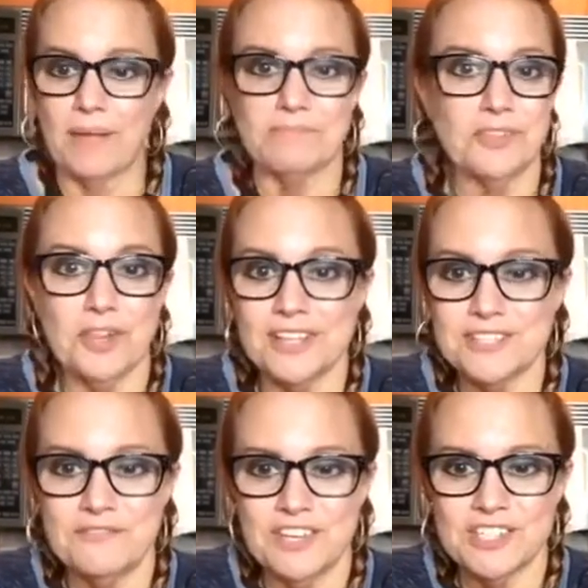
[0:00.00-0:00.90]
Okay,
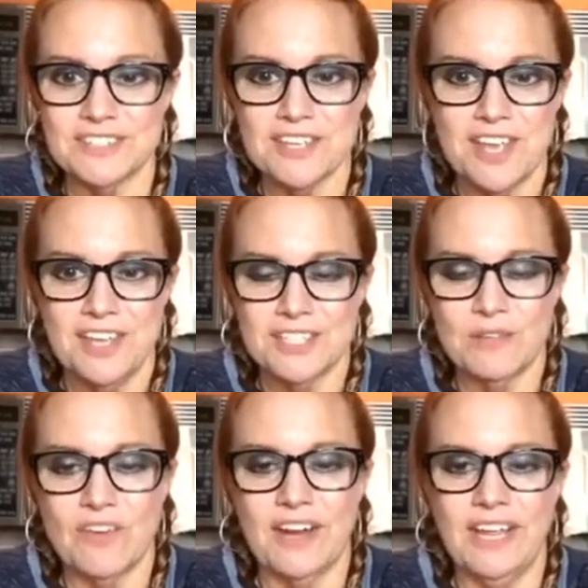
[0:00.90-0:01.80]
lots of fictions.
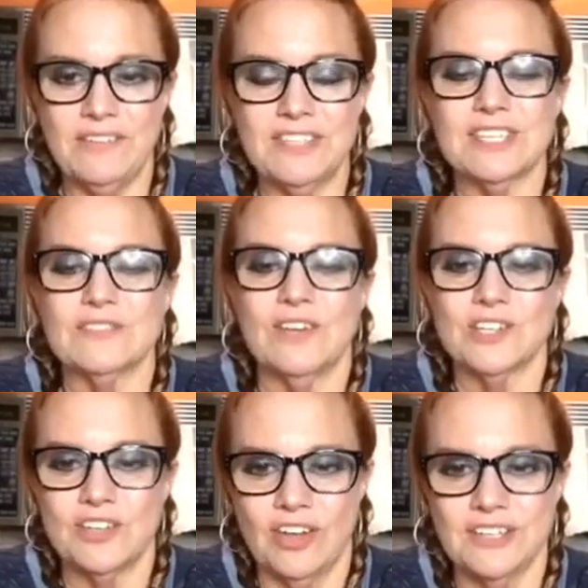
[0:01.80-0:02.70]
So we've got Evie says
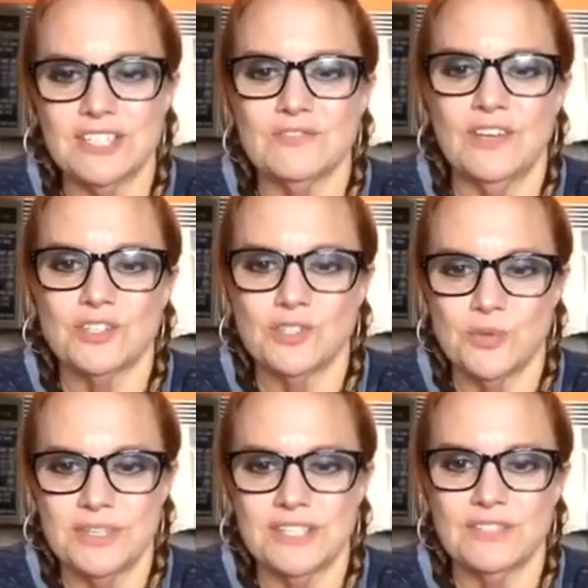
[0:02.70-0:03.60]
fiction, Dolly says
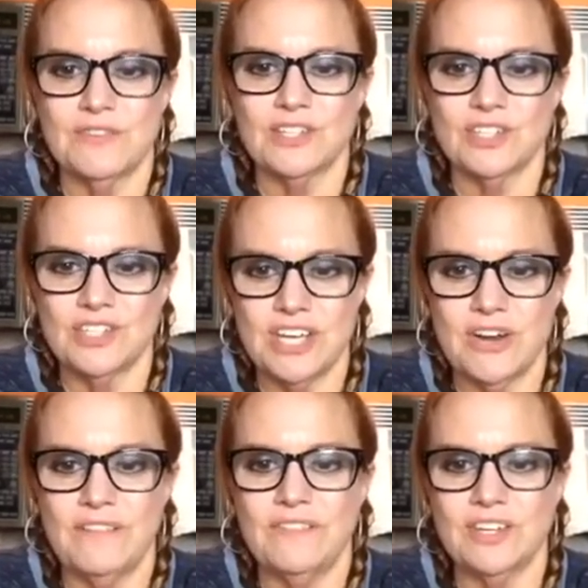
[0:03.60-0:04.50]
fiction, Joyce says fiction,
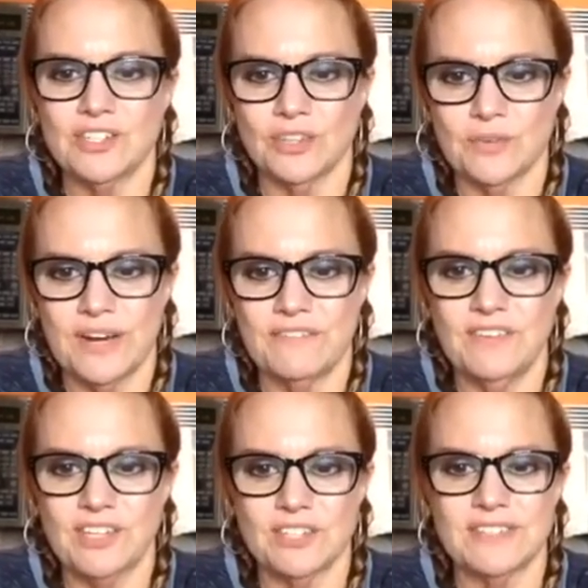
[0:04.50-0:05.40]
Sherry fiction,
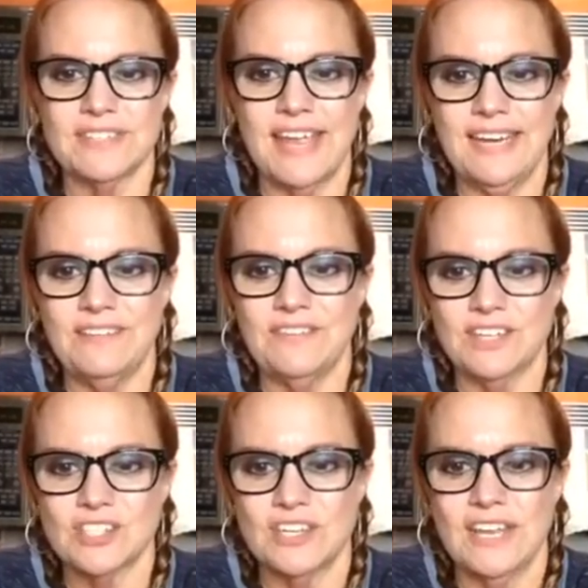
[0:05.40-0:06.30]
Loretta fiction, Sandy
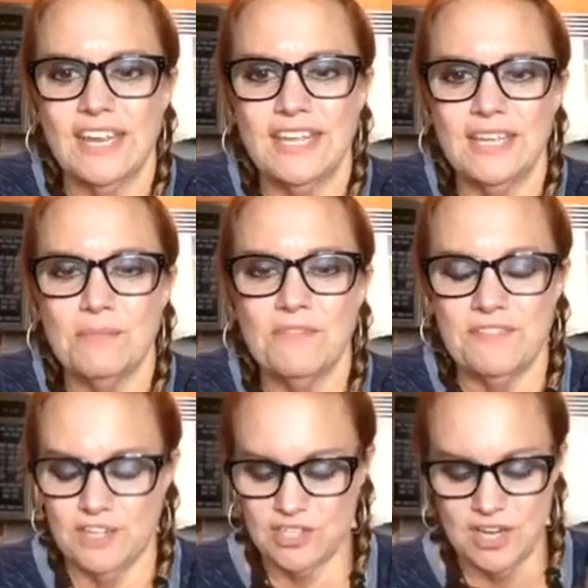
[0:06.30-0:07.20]
fiction, and
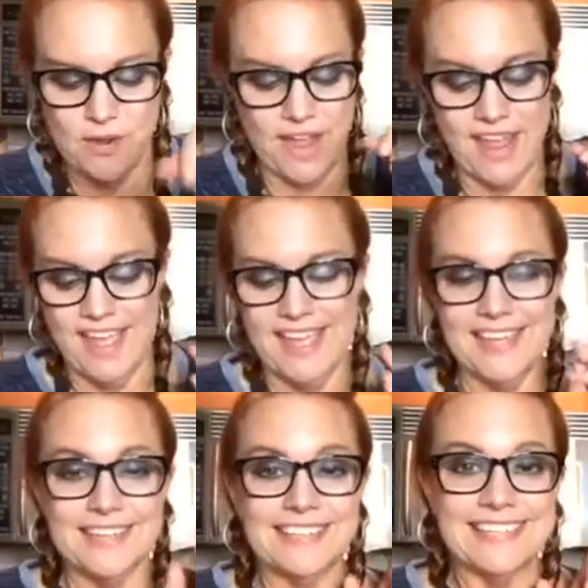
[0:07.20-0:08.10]
Kim fiction. Okay,
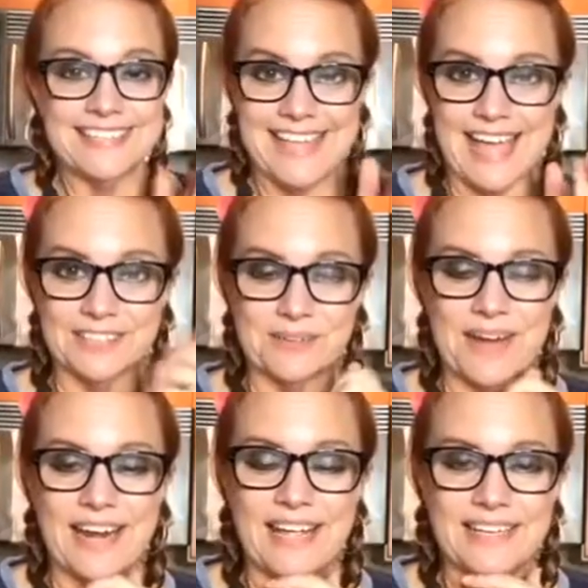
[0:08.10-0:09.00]

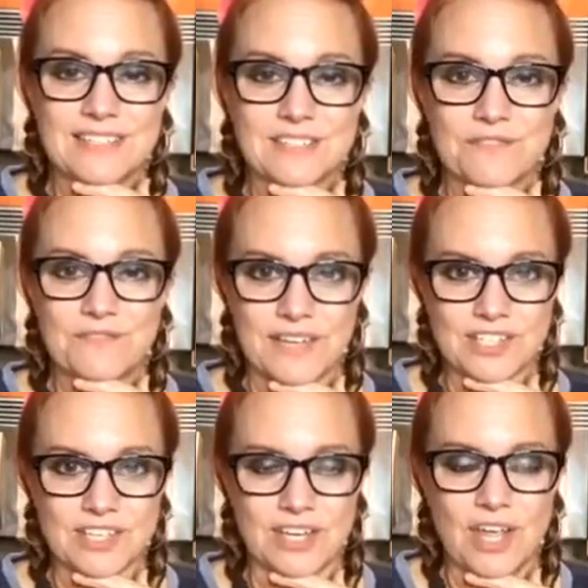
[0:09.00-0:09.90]
exactly right. It is
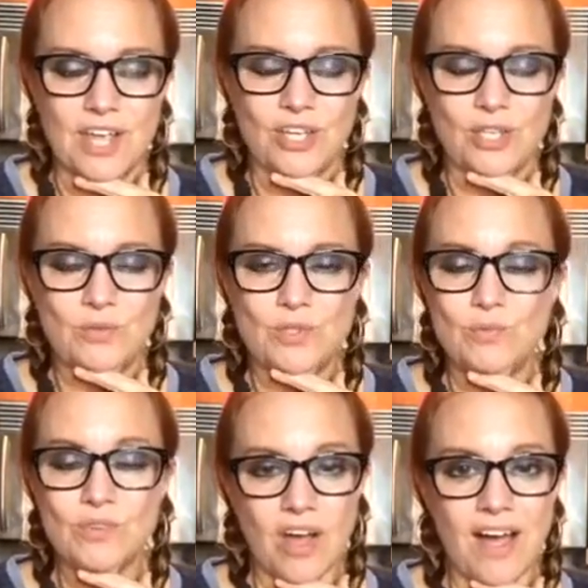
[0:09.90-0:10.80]
fiction. You
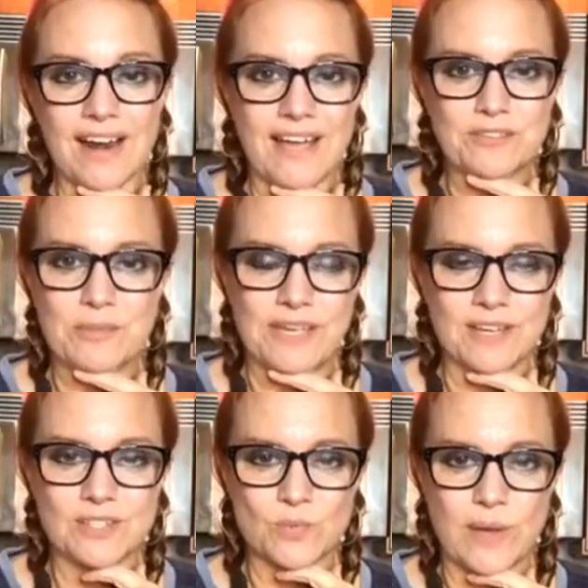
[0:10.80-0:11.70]
do not have to
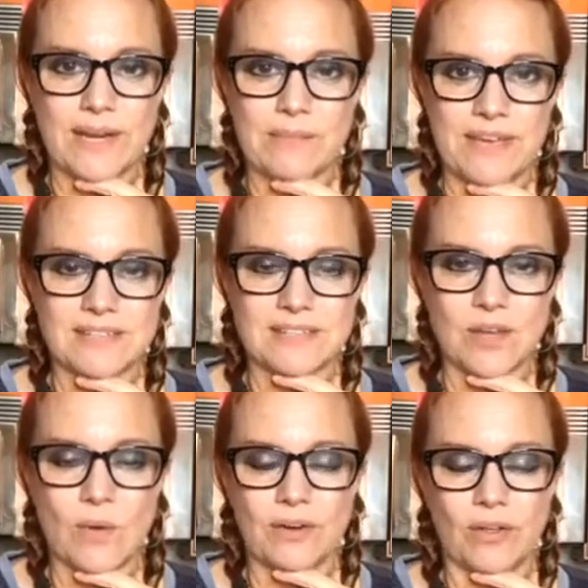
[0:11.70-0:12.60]
be a sweaty
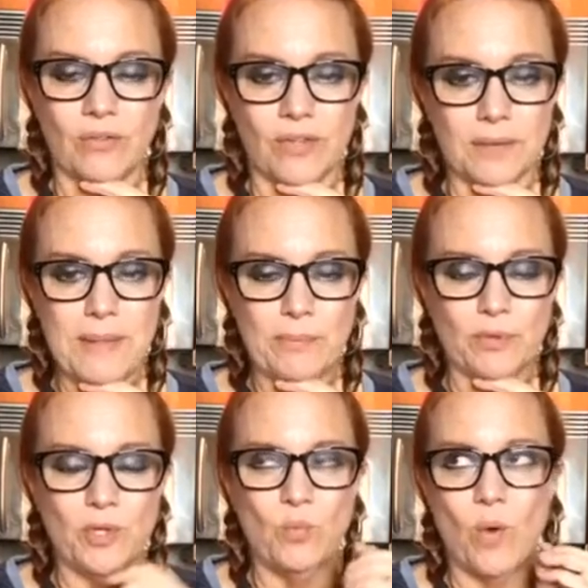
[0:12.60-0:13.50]
mess. So I know a lot of
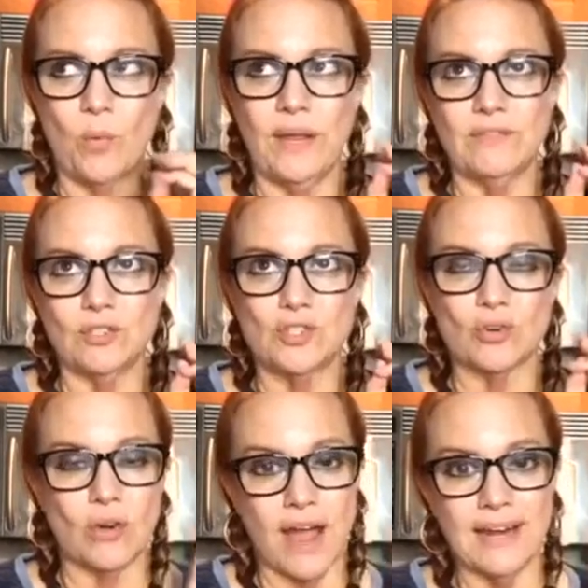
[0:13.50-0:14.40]
people who won't
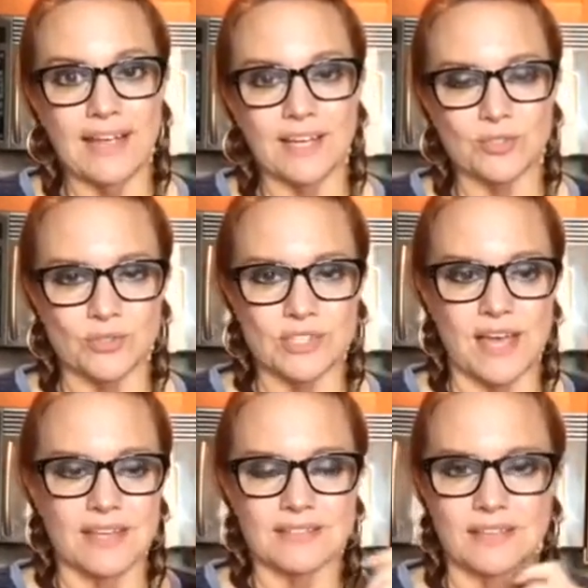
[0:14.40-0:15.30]
even try to
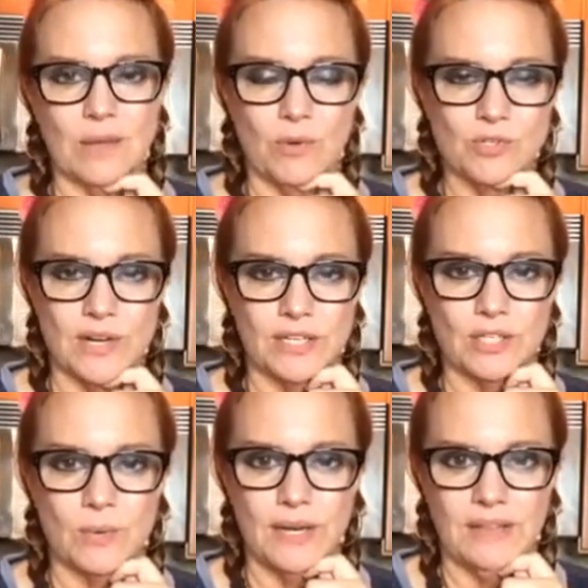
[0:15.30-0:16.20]
exercise, like they won't try
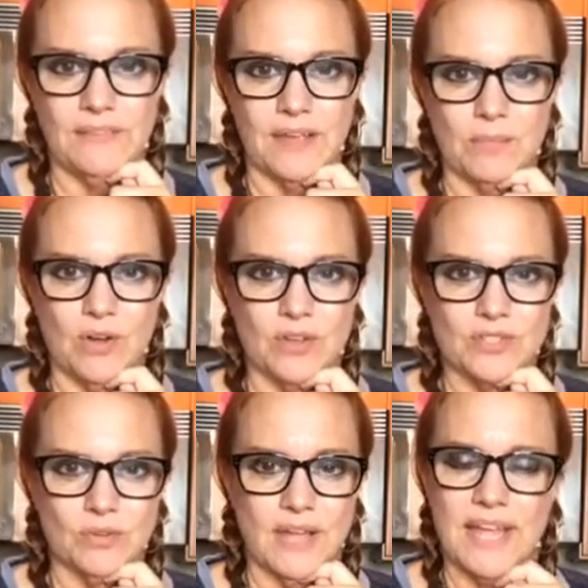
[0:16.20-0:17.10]
to do anything
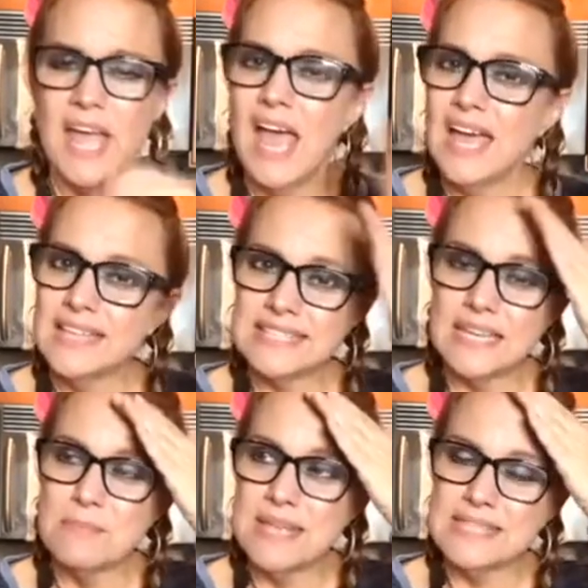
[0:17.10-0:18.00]
because they're like,
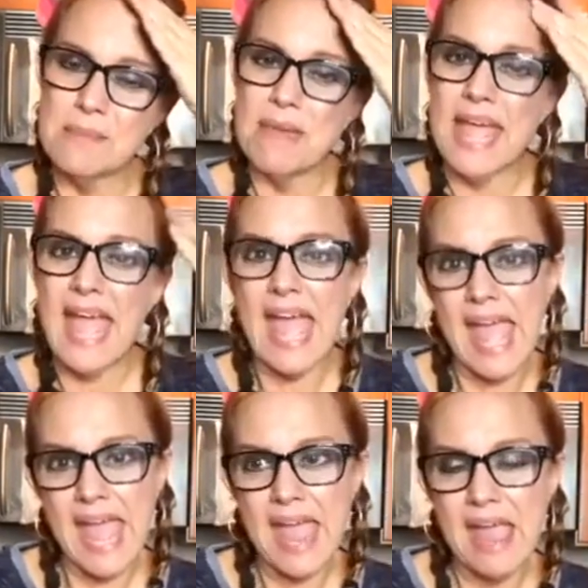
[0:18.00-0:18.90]
it's gonna mess up my
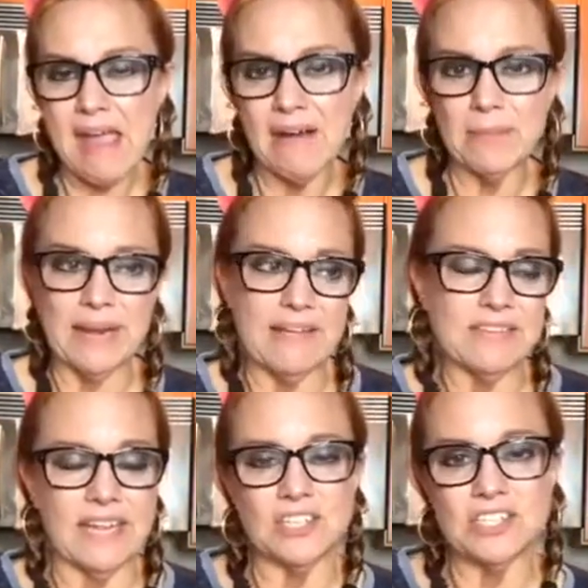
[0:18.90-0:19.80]
hair, I'm gonna
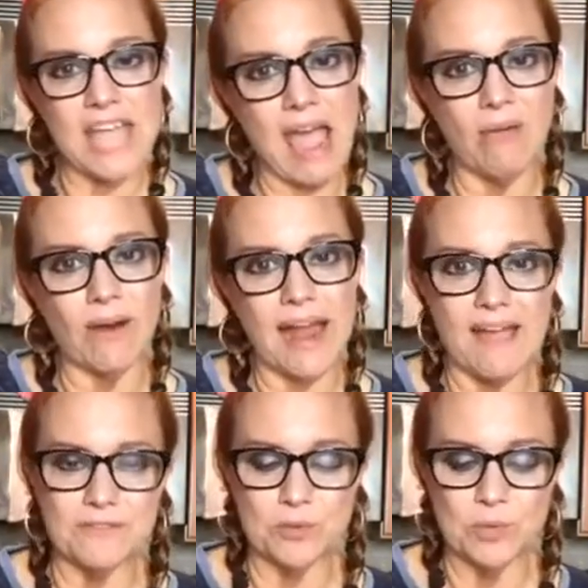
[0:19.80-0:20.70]
have to take a shower
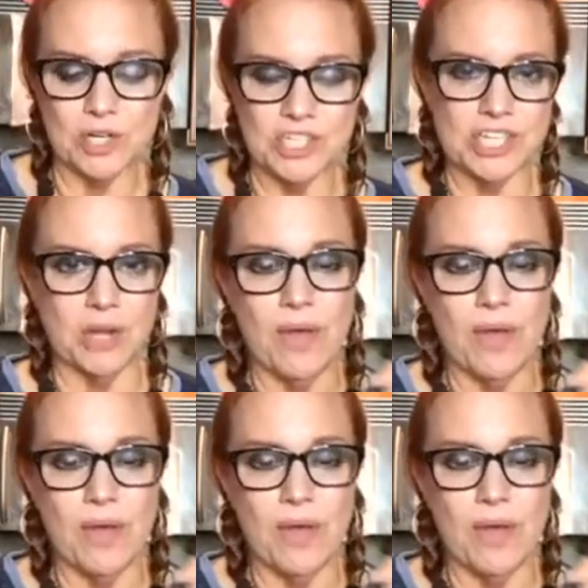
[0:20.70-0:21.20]
afterwards.